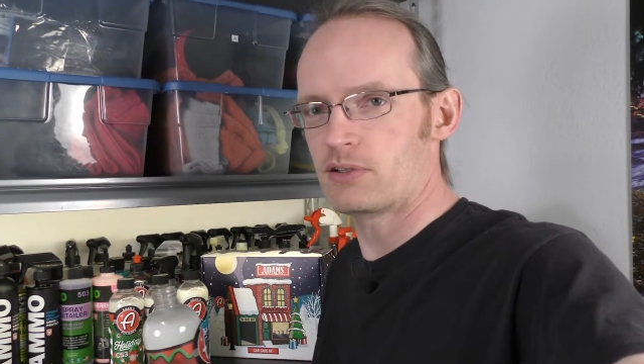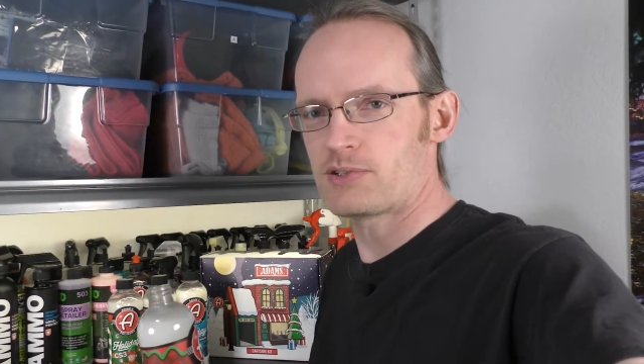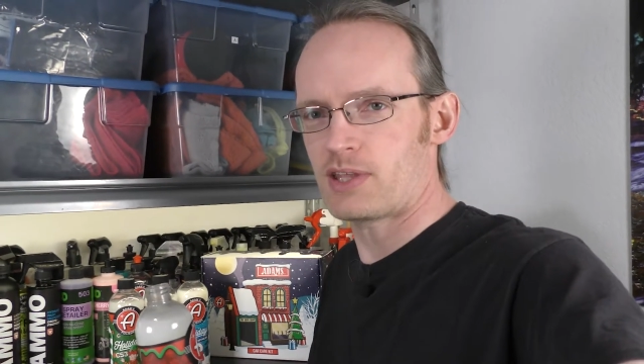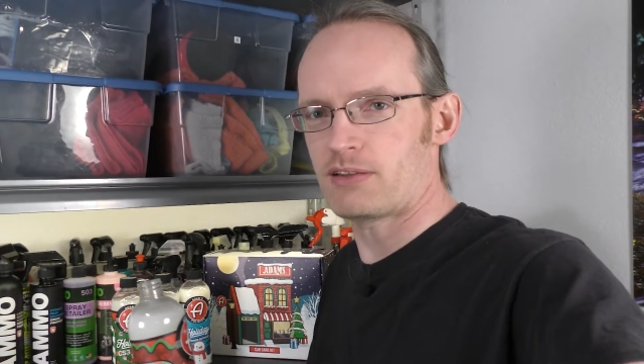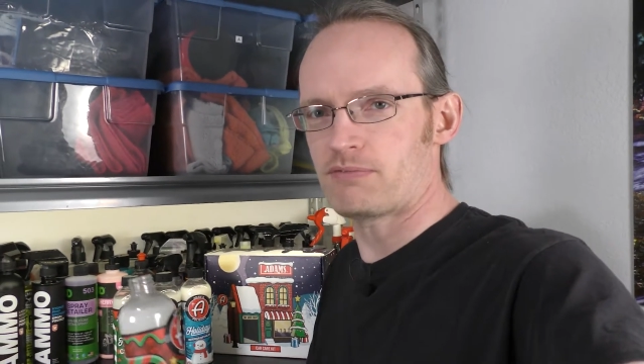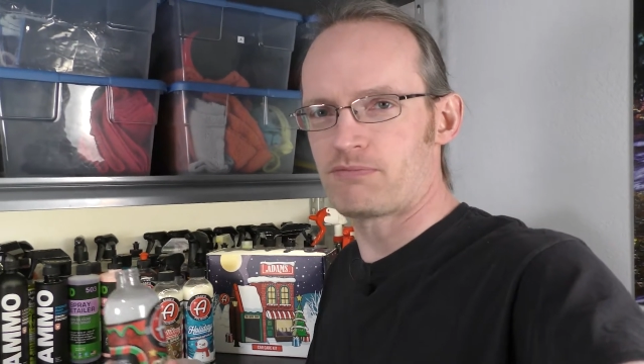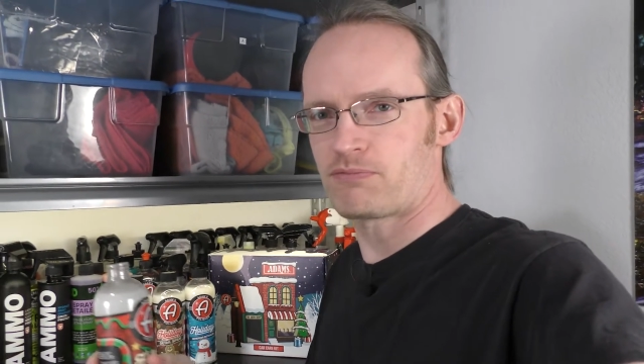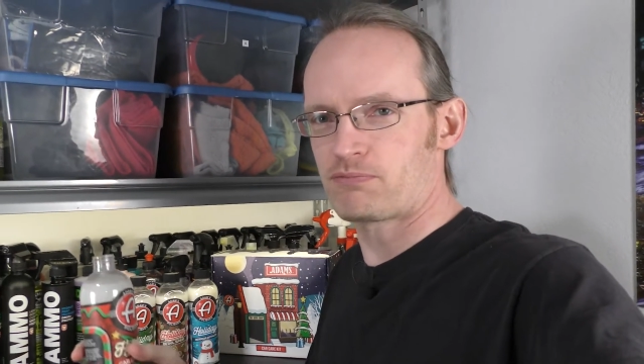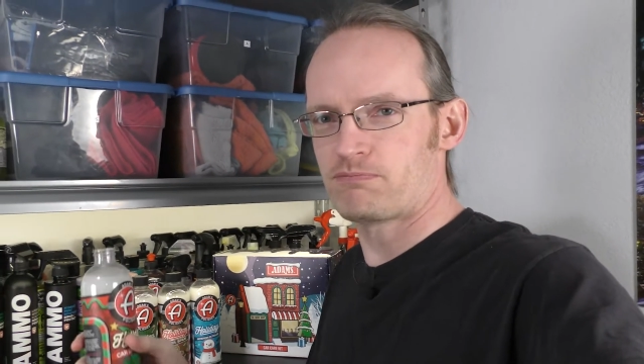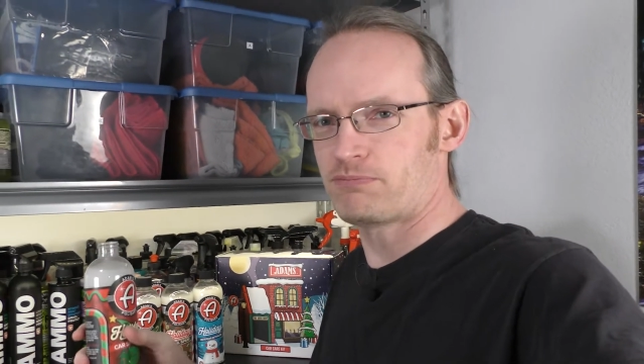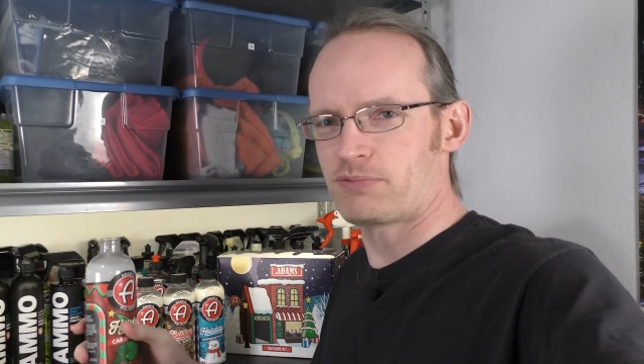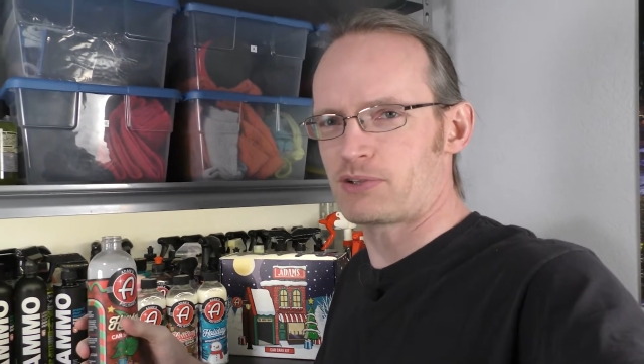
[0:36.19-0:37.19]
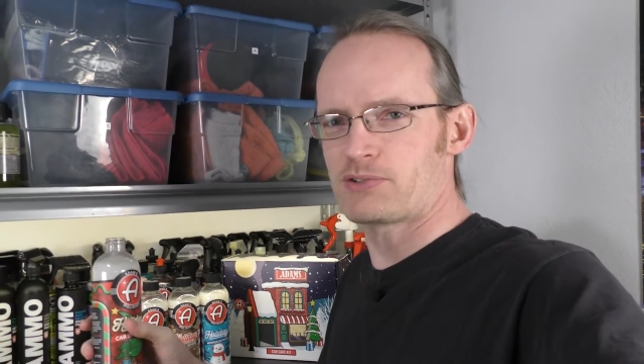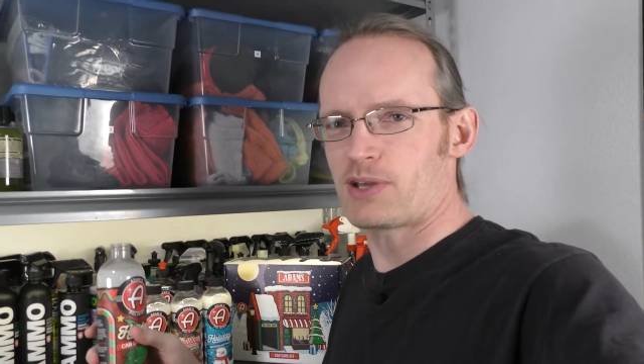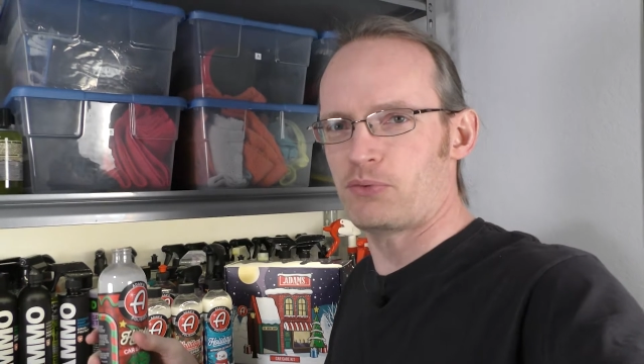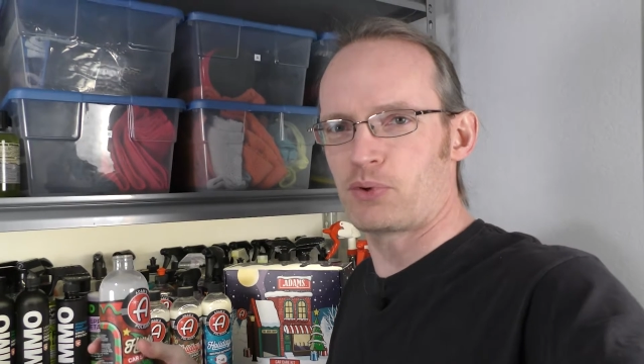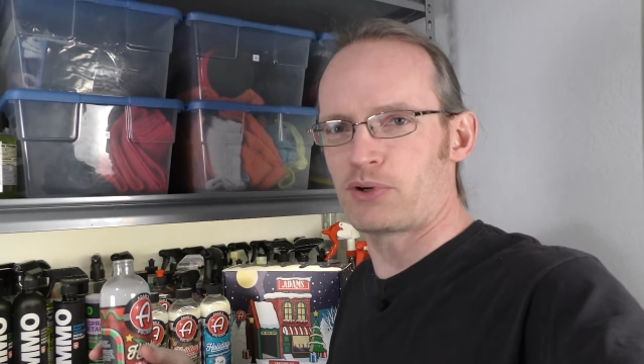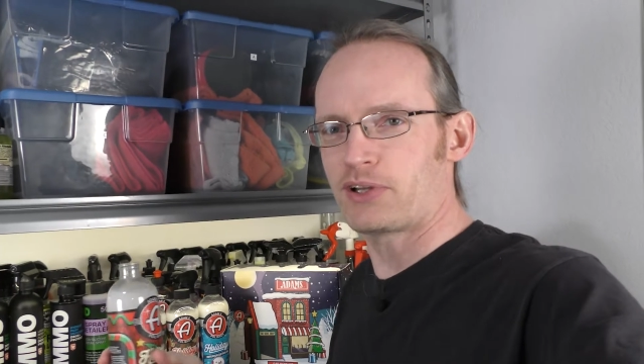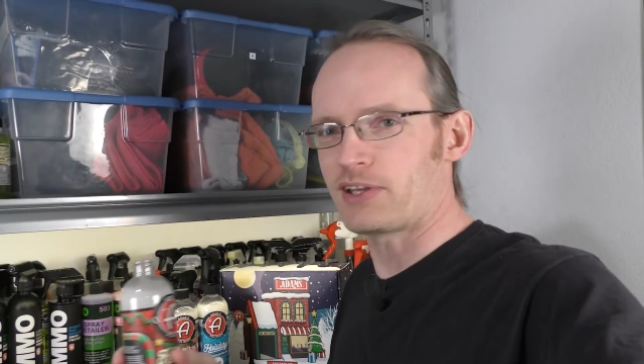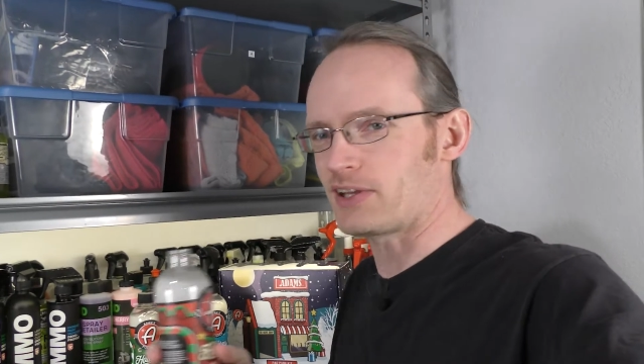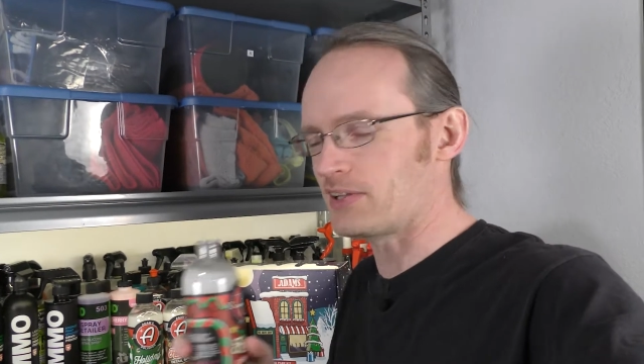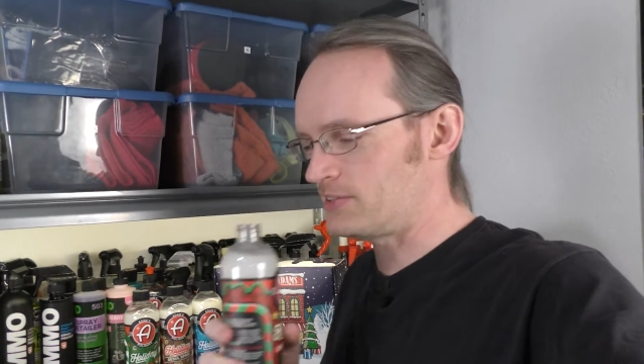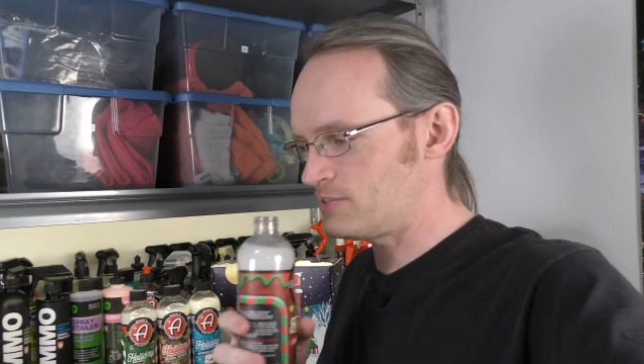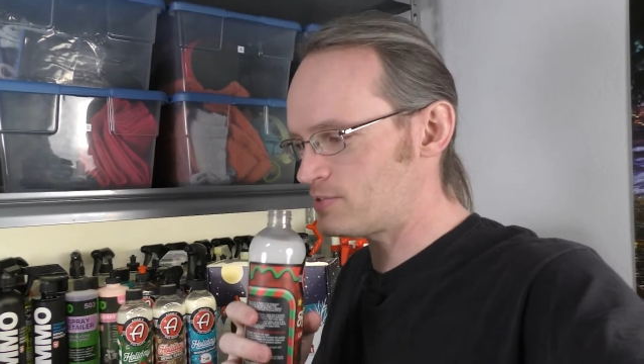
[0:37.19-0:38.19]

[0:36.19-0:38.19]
There's that word again,